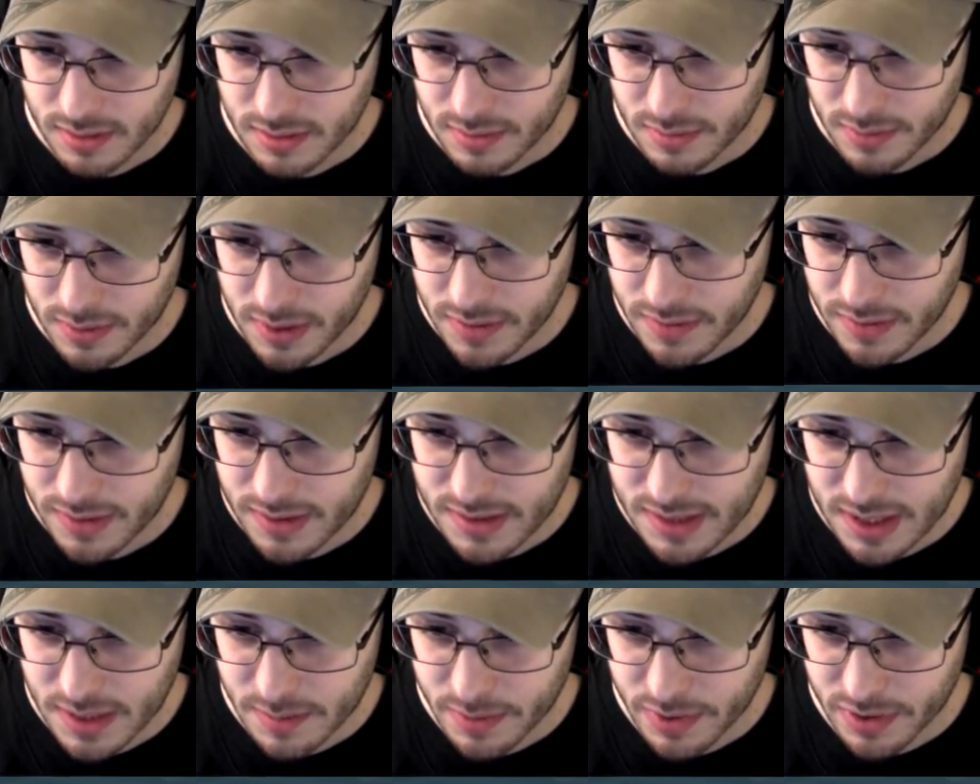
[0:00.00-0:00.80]
What even
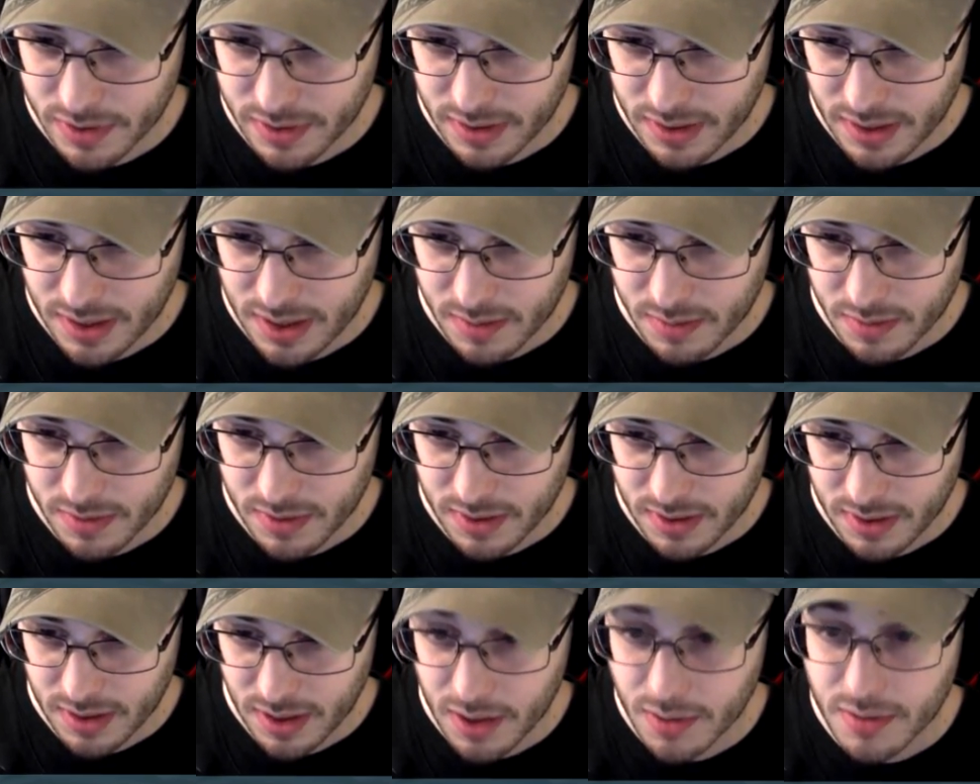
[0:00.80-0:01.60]
is that building that I put
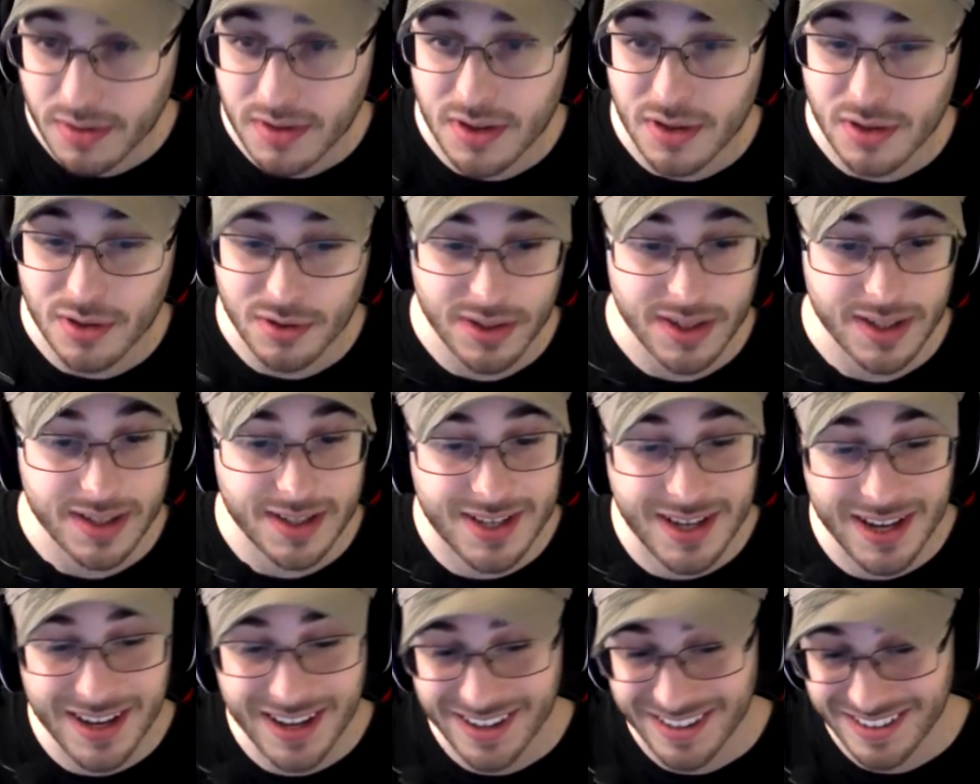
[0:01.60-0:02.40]
in? Oh, it's the trade
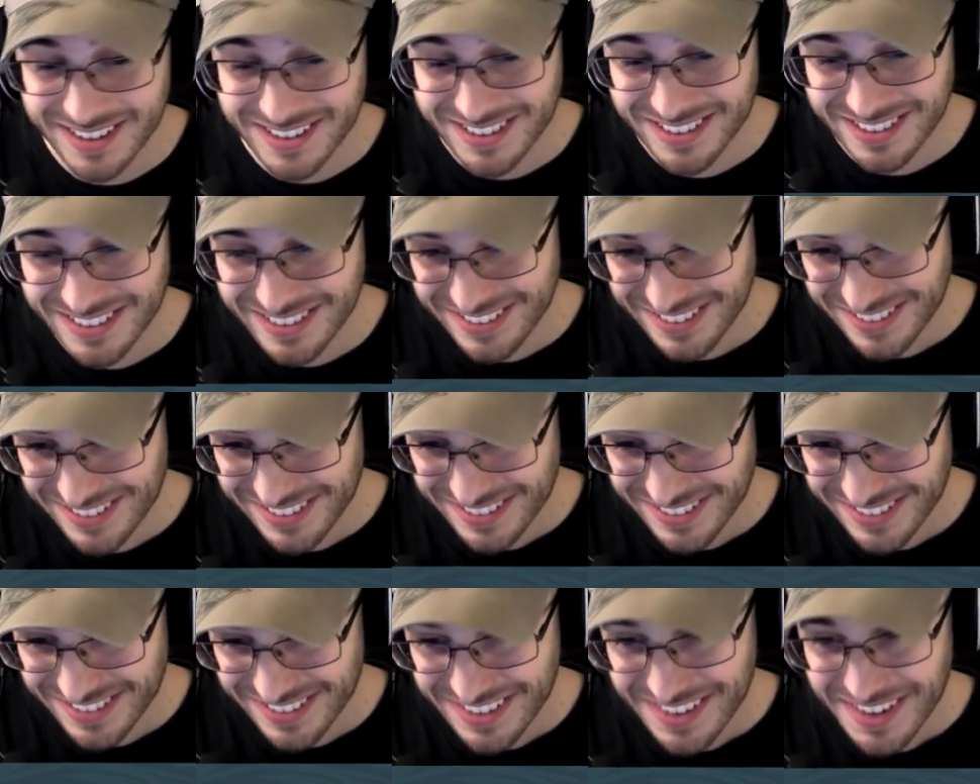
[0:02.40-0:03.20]
center.
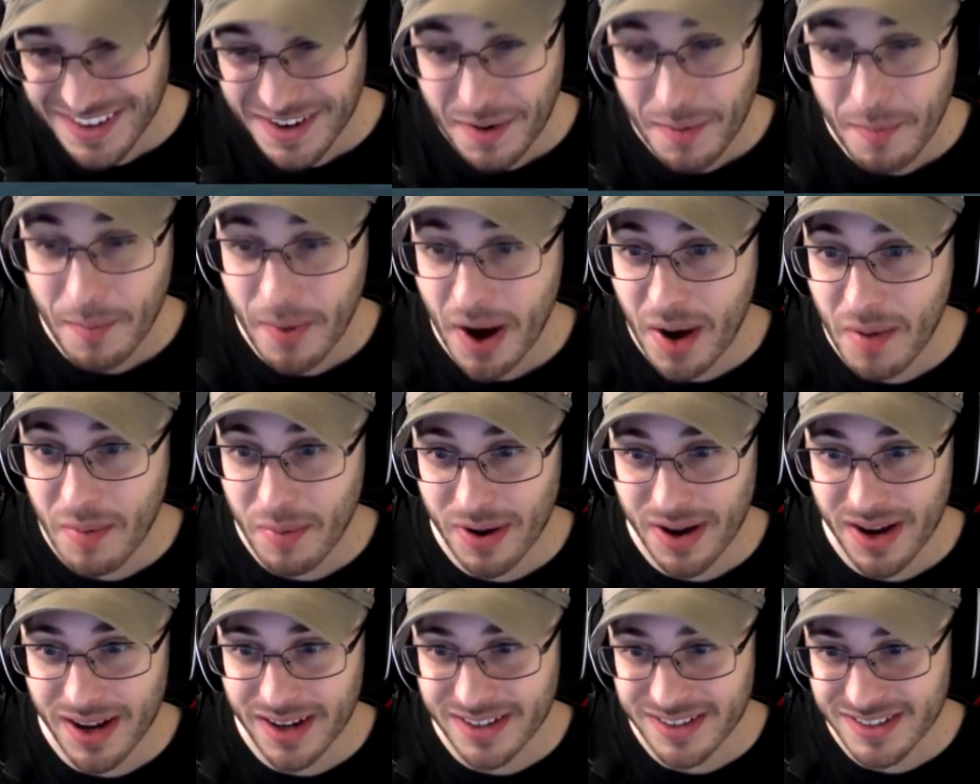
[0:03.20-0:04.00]
My
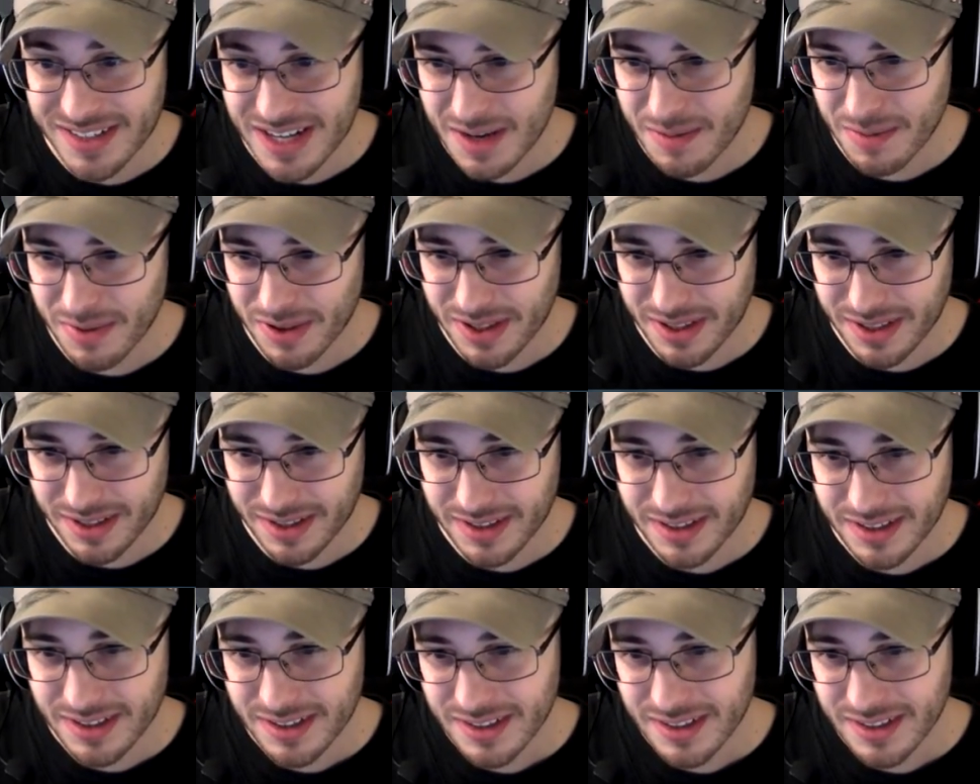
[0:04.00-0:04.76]
bad, same thing.